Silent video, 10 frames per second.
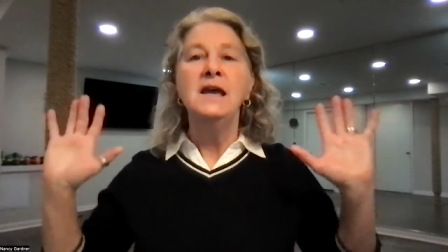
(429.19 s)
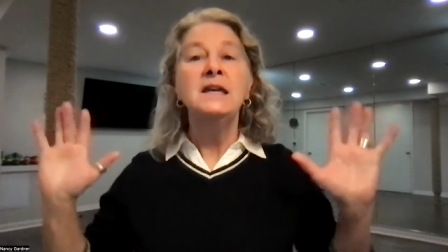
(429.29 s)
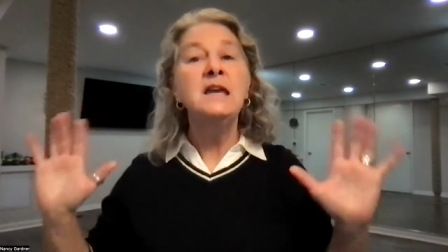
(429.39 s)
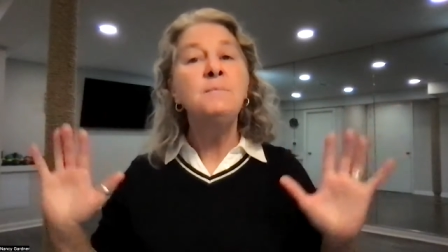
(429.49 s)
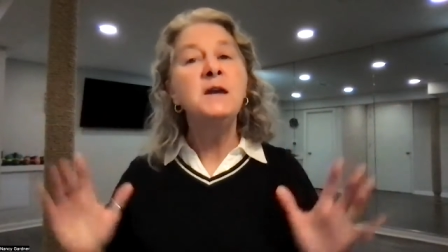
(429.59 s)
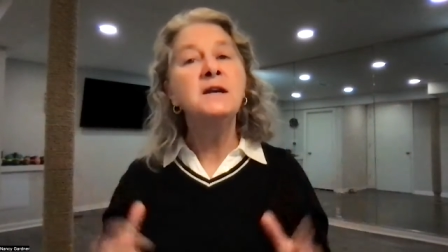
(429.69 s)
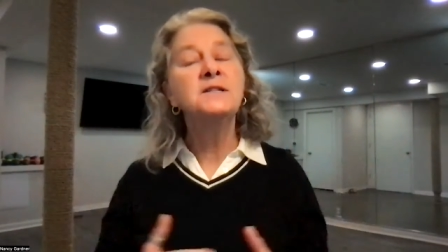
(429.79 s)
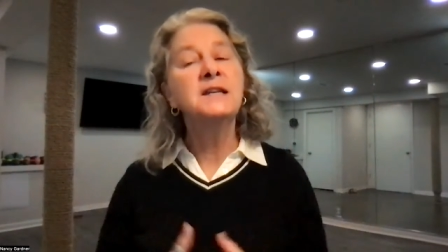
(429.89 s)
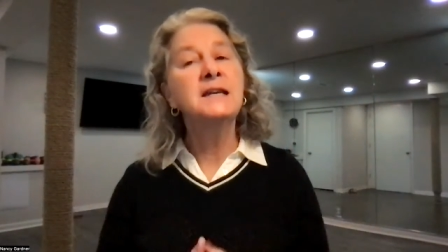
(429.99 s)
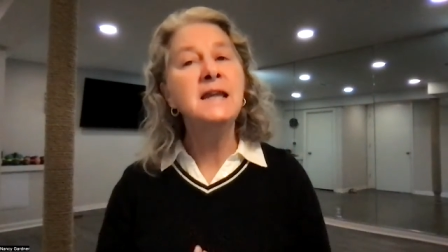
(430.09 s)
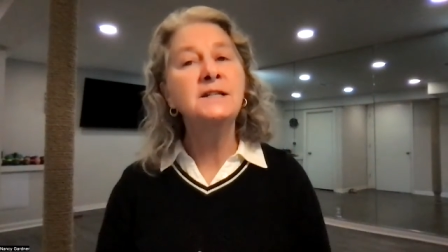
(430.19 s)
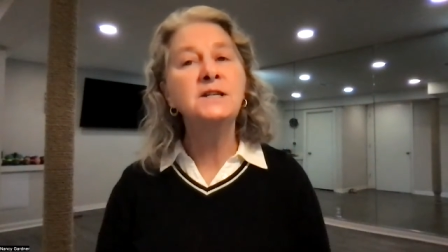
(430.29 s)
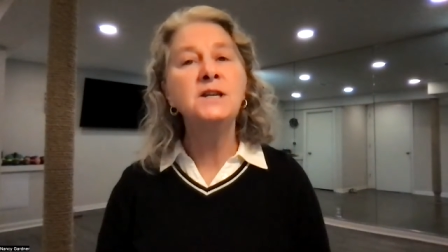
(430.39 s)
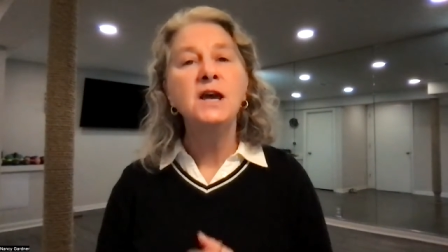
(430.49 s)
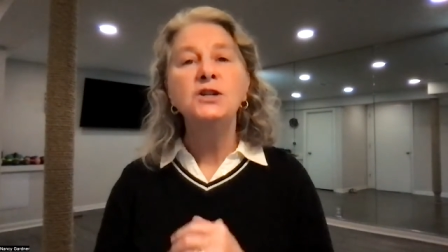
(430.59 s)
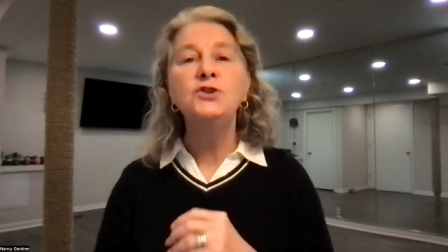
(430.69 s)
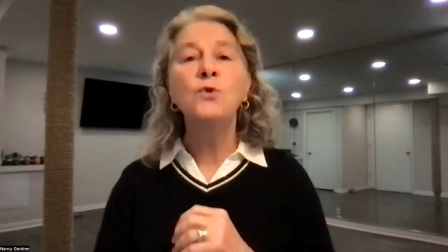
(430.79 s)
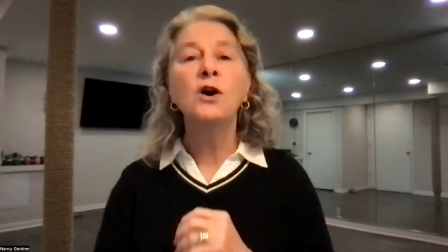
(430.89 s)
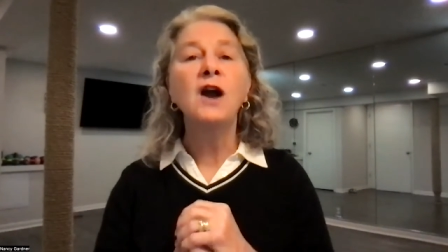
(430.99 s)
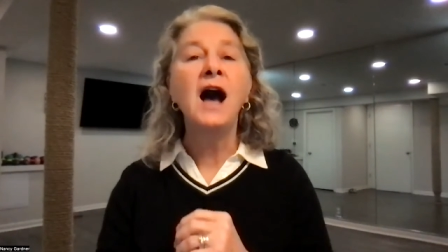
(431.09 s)
keeping us connected
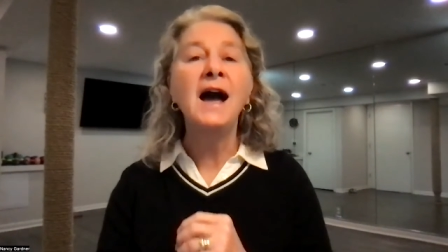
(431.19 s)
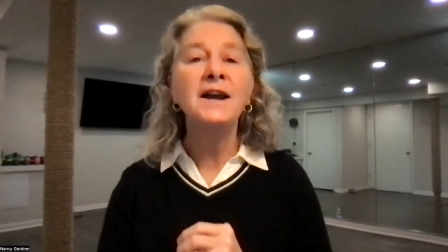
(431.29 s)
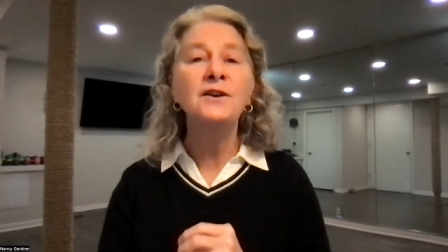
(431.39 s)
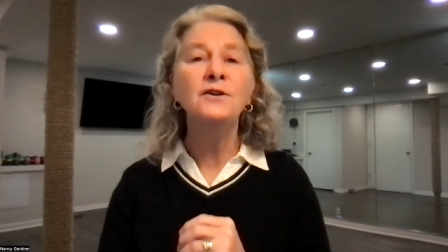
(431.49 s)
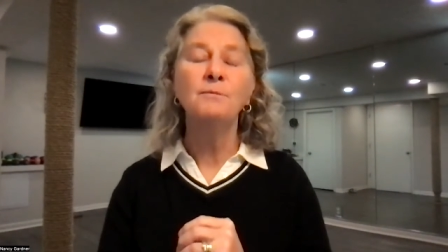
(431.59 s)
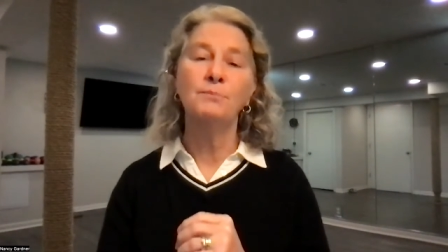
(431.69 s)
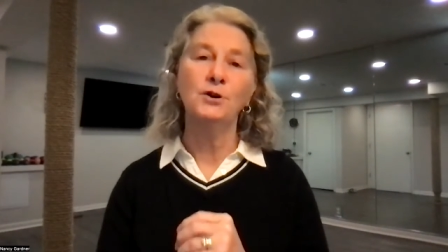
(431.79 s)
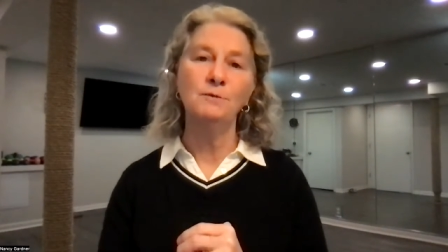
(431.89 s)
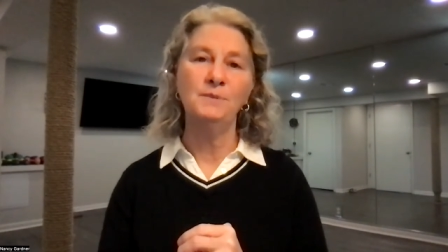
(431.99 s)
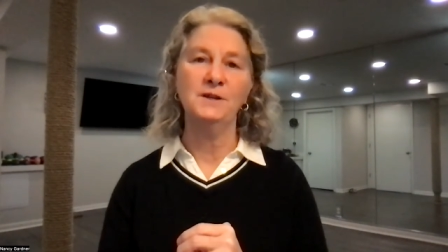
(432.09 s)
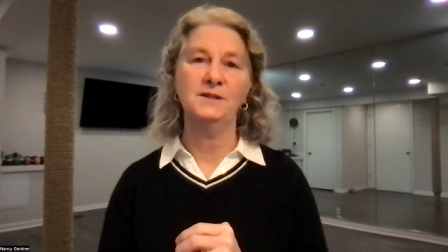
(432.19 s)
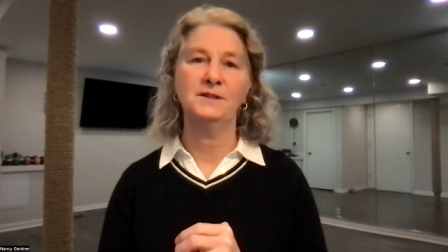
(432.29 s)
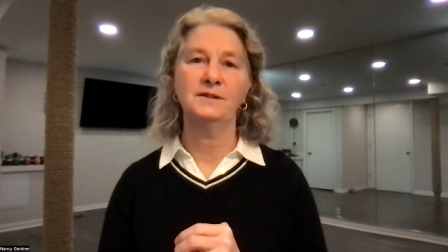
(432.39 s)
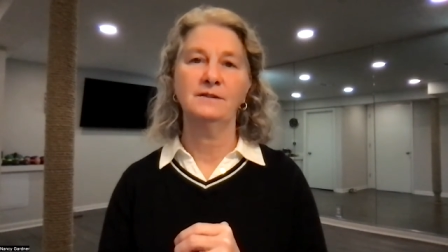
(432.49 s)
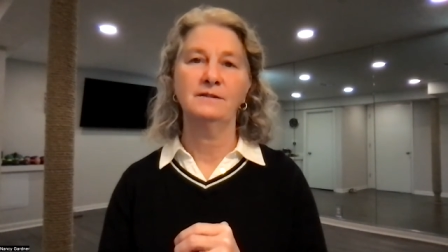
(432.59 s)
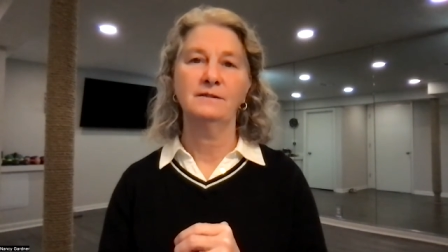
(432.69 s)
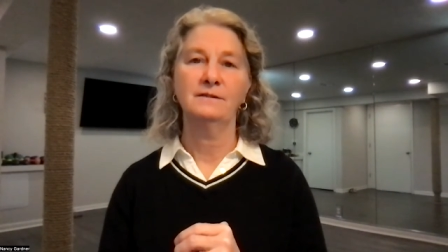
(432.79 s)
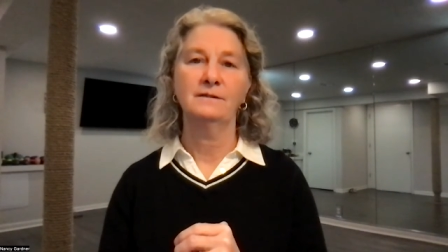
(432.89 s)
to our higher purpose.